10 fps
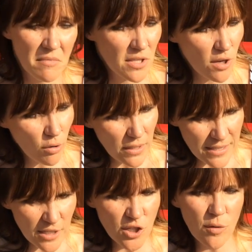So
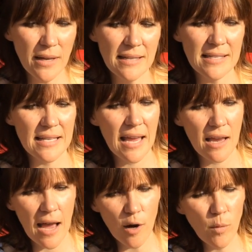listen to it and
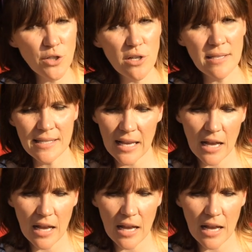say, I don't want you to sing,